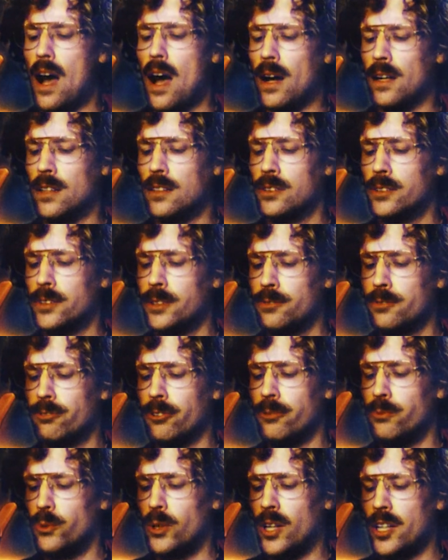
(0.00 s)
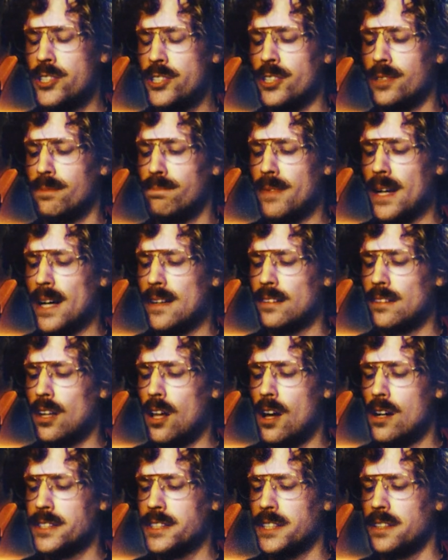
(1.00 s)
I learned from watching
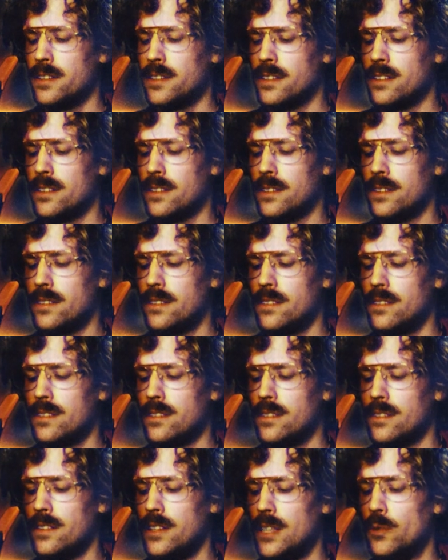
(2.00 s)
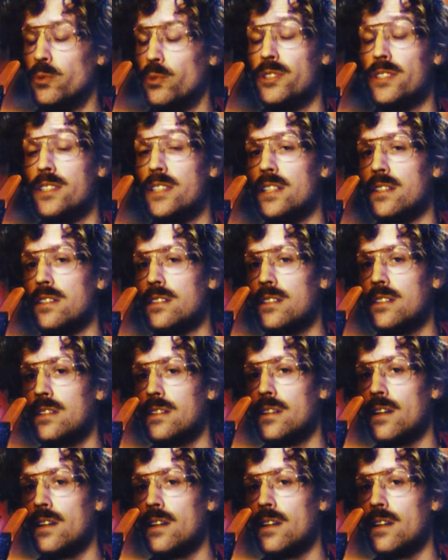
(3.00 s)
Matlock, it was this.